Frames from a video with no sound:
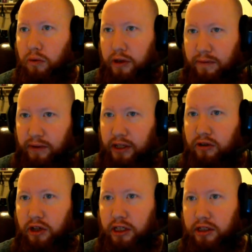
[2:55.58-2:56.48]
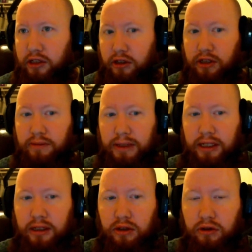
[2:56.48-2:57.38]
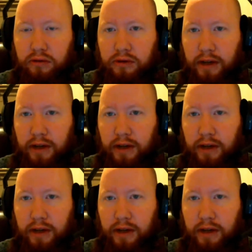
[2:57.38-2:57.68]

with a vehicle at a certain speed. You